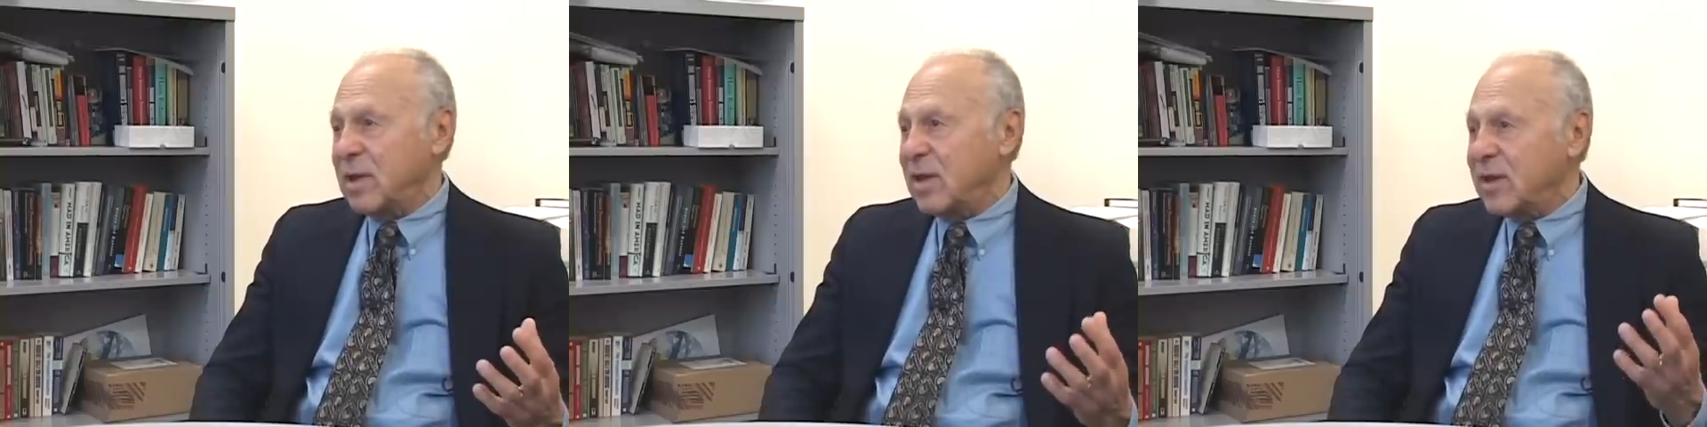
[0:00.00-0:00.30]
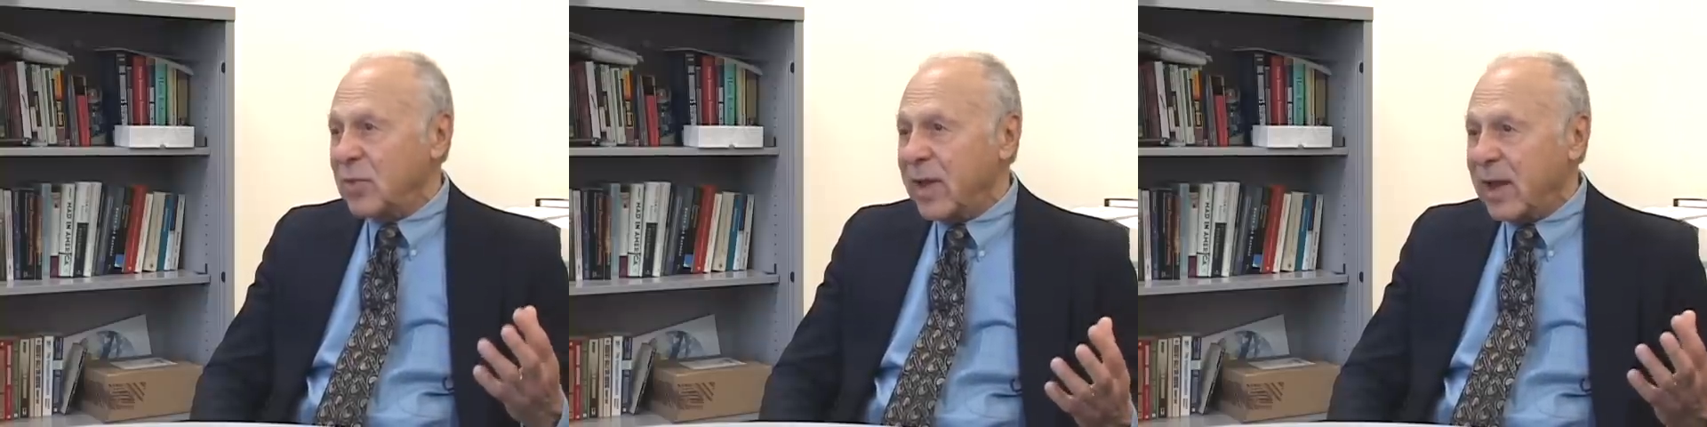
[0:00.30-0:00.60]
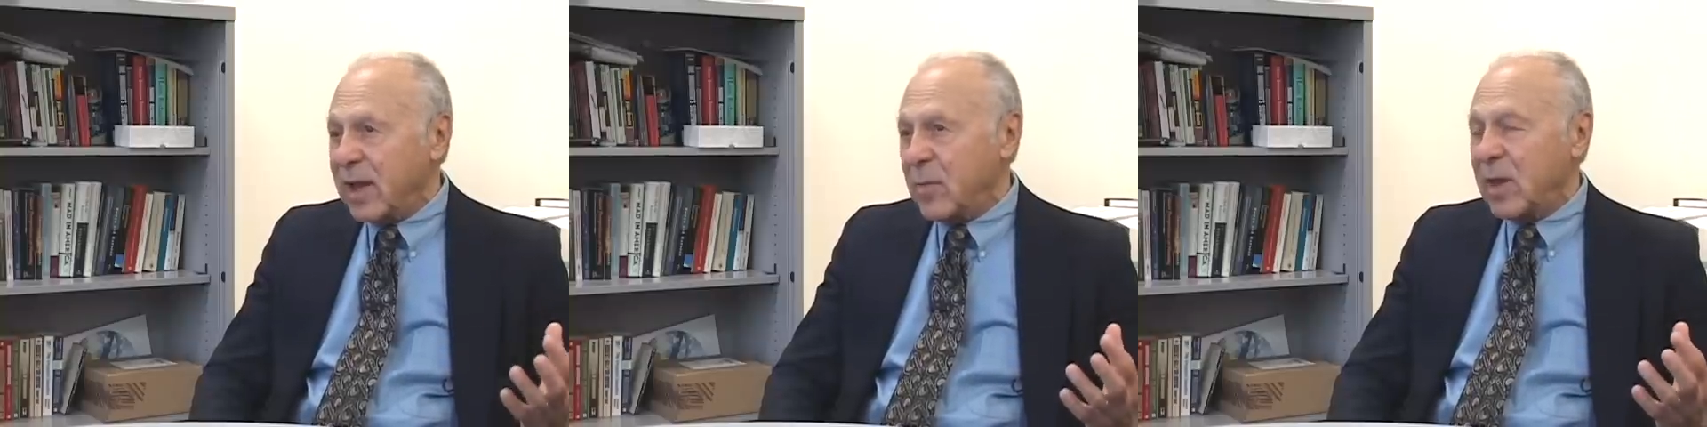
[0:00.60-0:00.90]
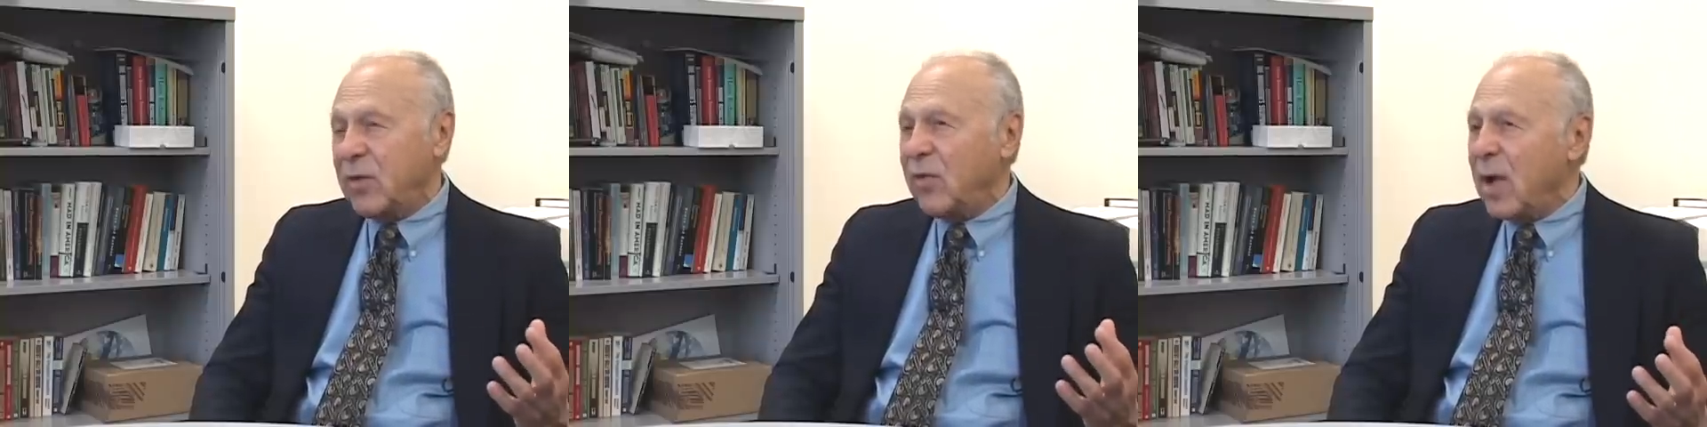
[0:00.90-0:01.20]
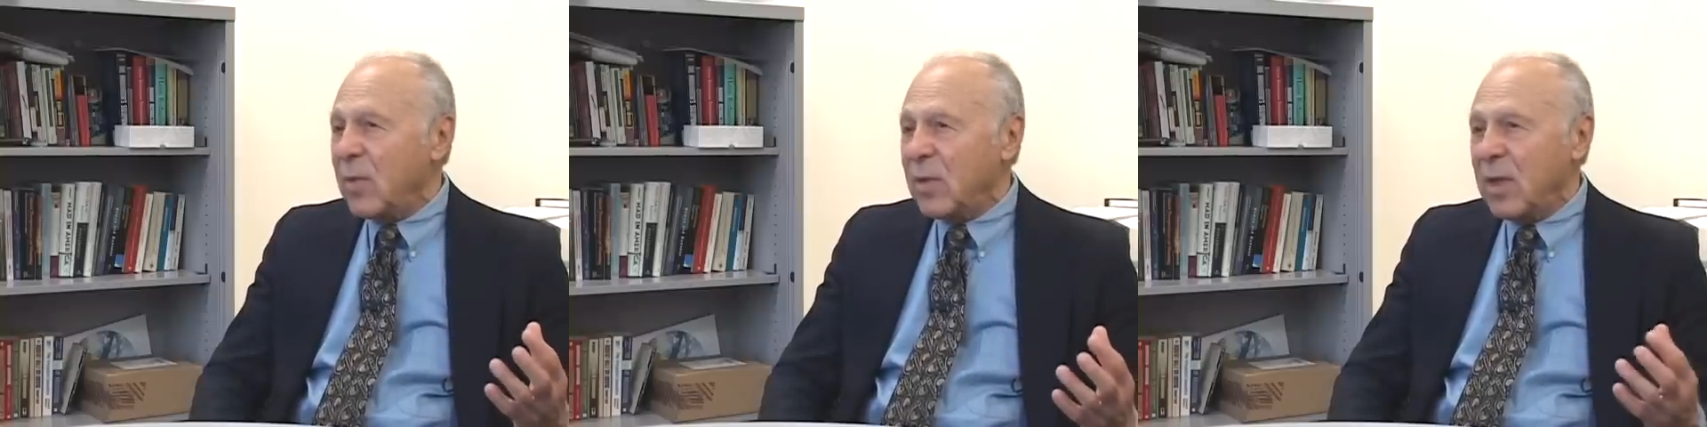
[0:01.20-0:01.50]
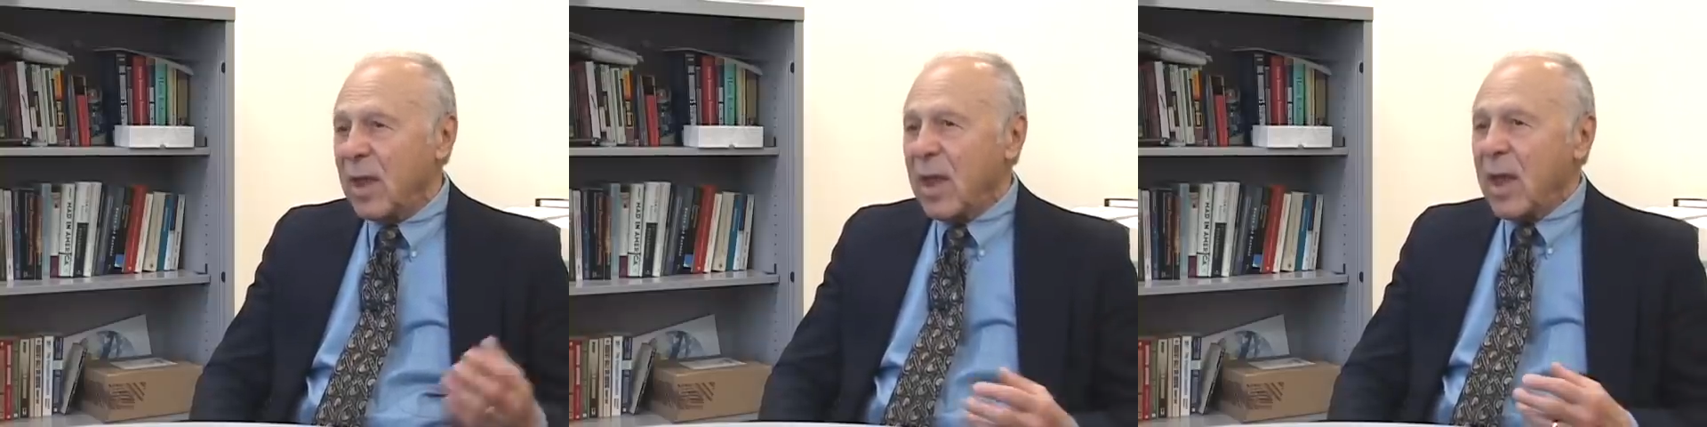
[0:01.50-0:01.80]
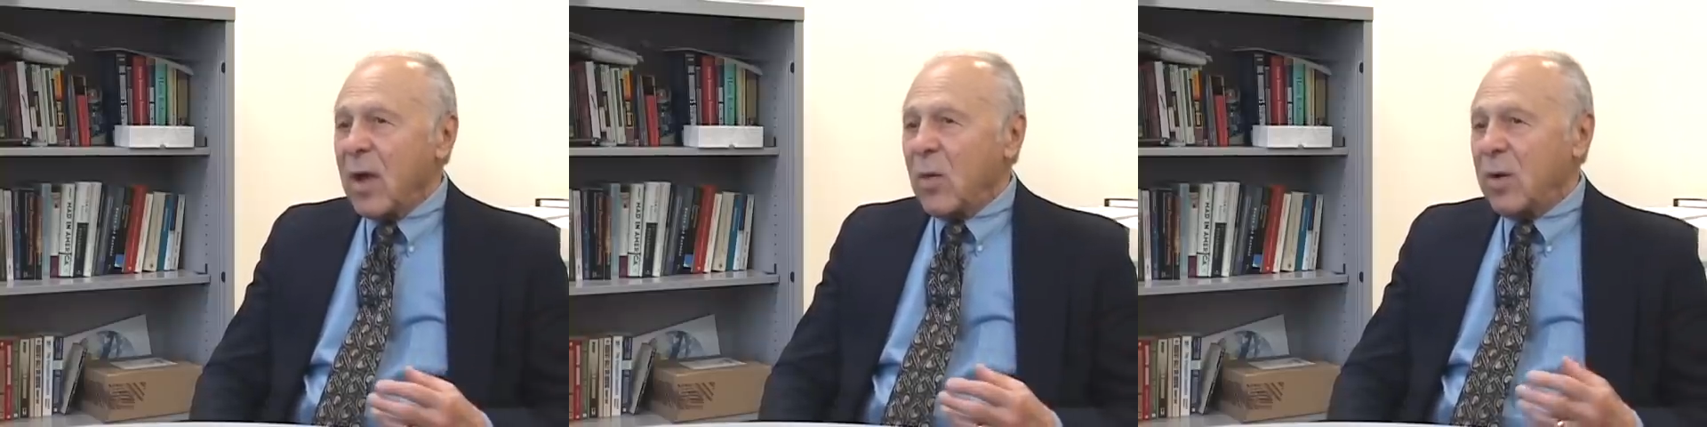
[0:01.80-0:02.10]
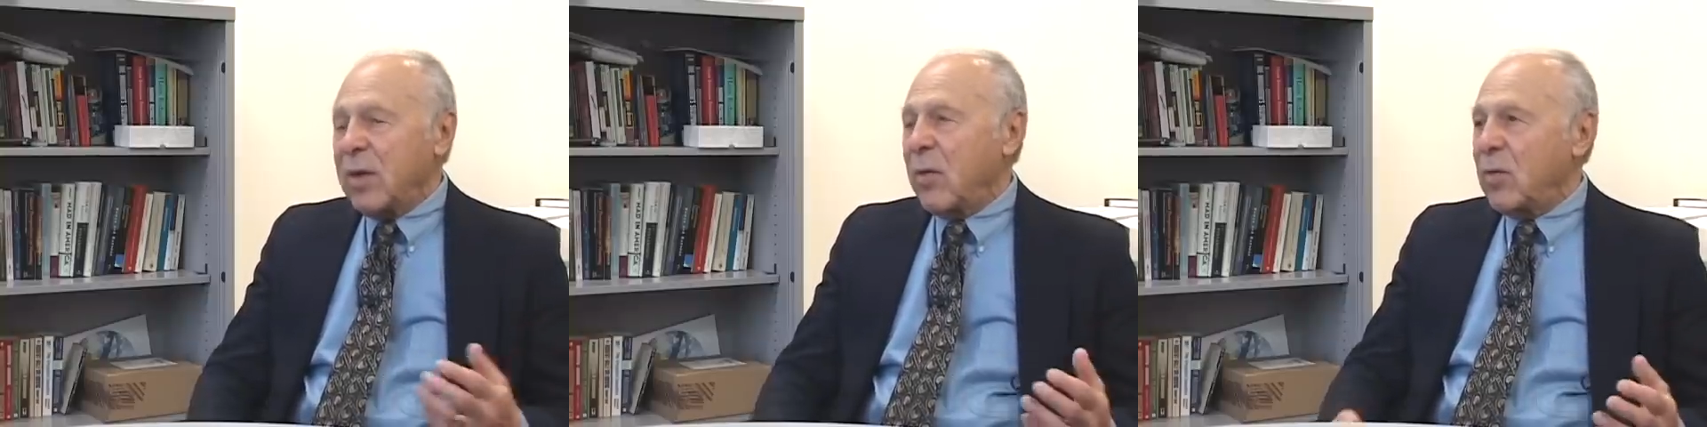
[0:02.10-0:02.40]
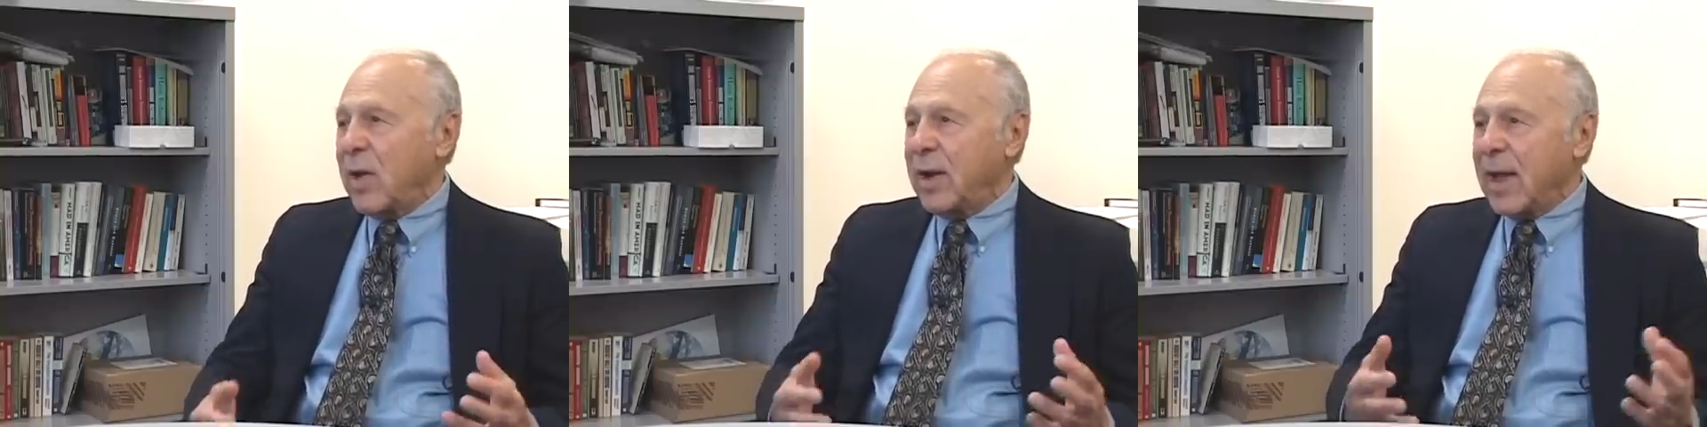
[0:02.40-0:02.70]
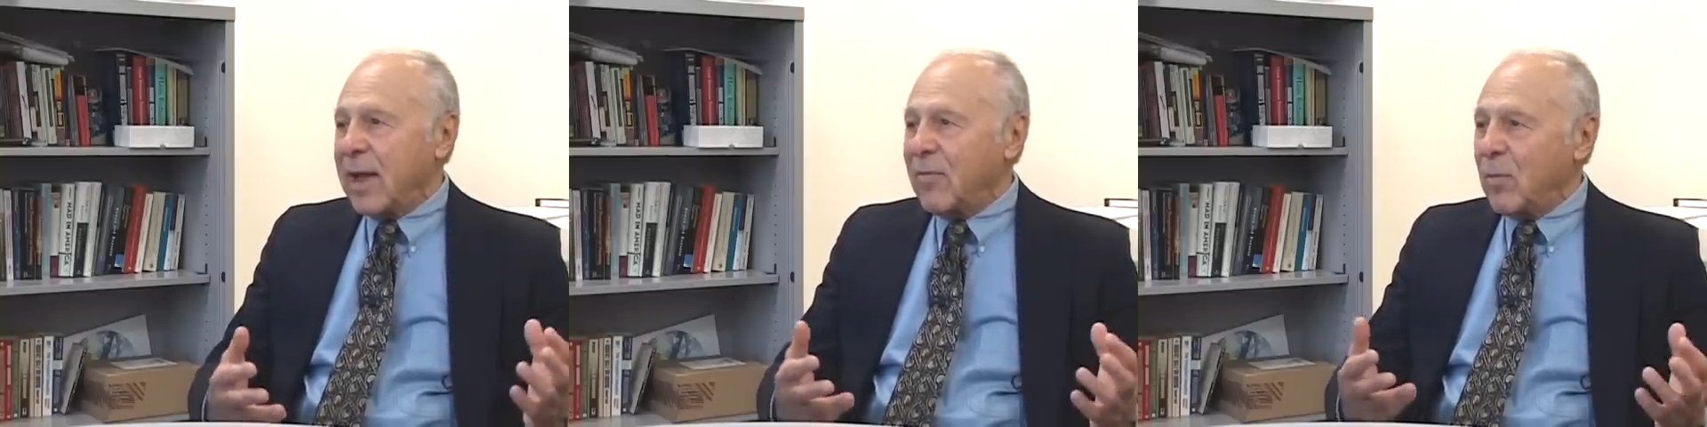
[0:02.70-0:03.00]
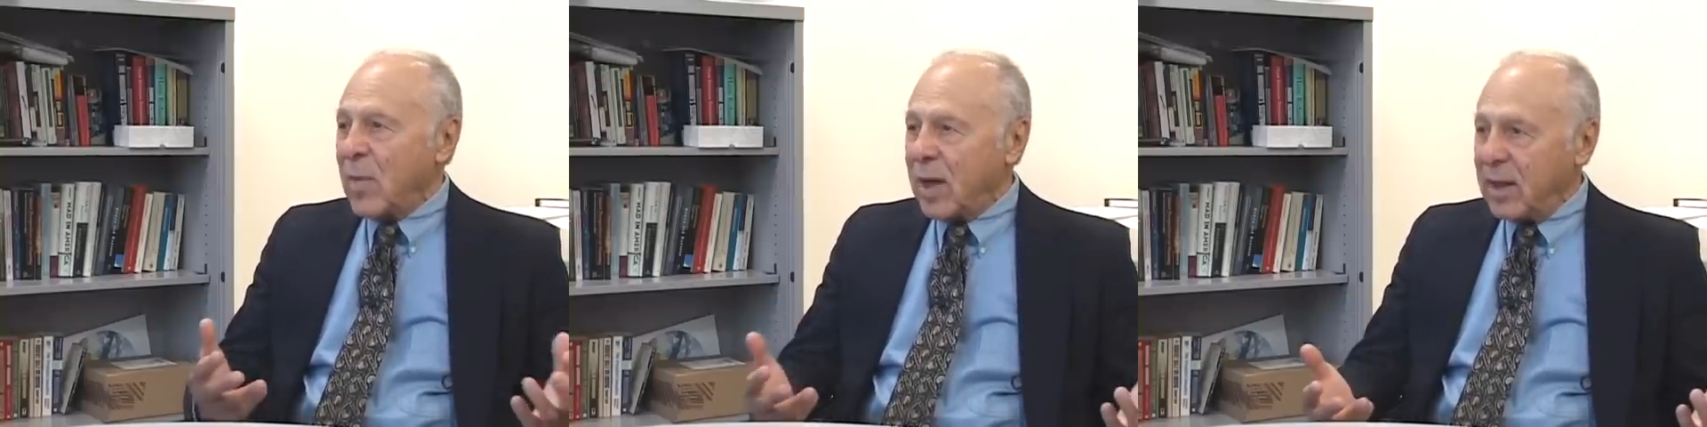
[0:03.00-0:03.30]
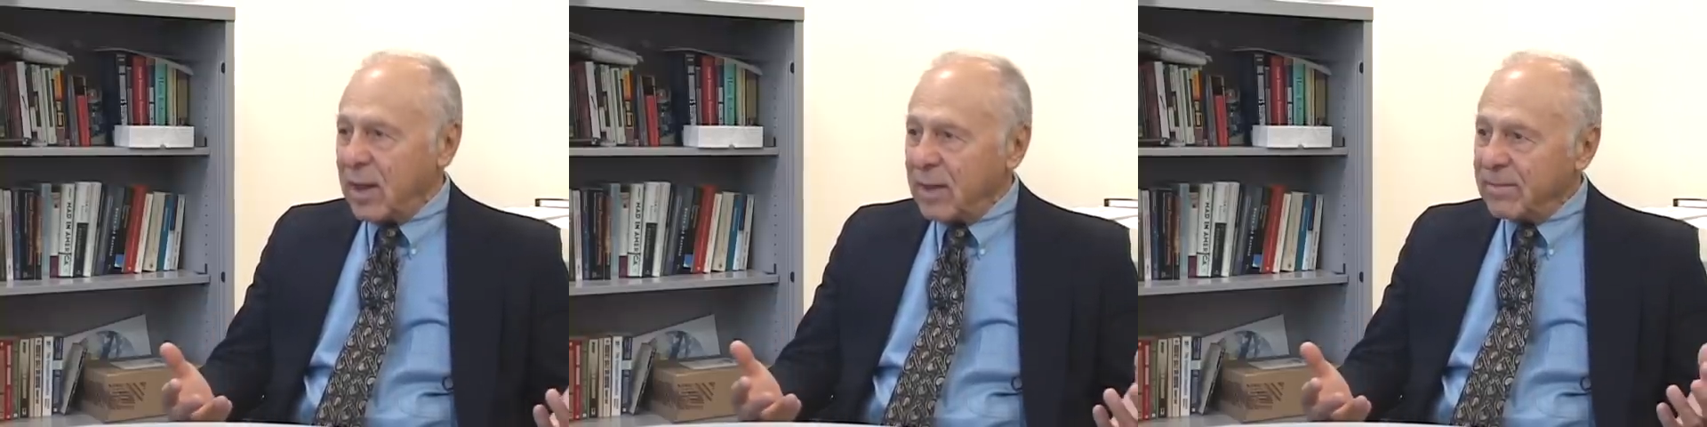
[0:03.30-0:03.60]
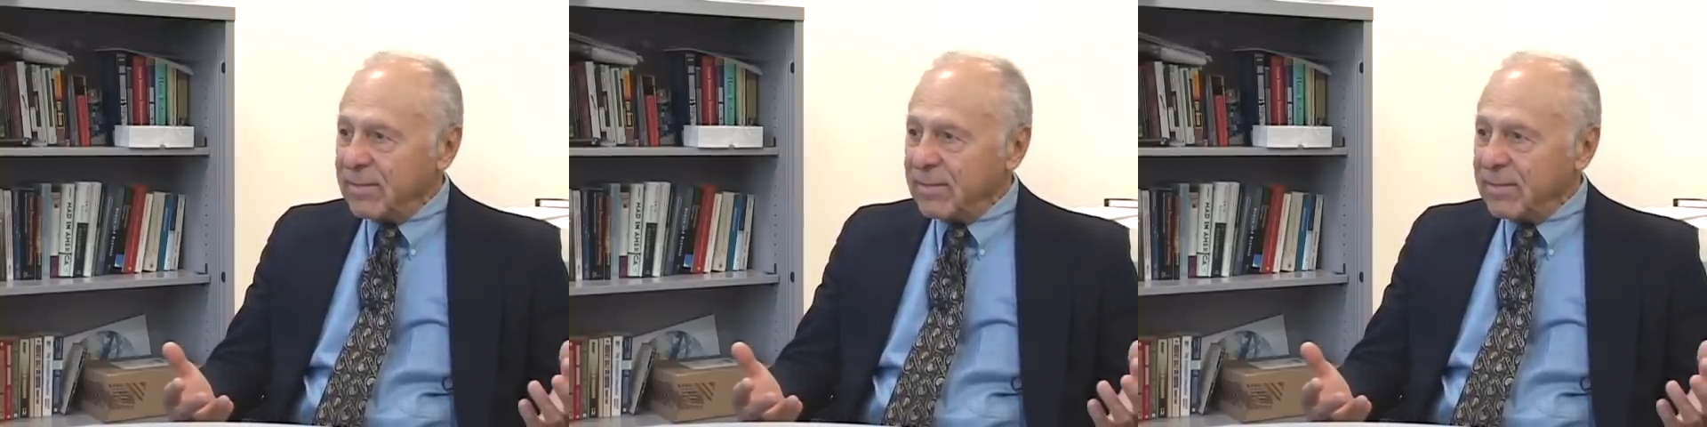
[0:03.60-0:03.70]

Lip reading: The things that were getting them into trouble where they were running out of money.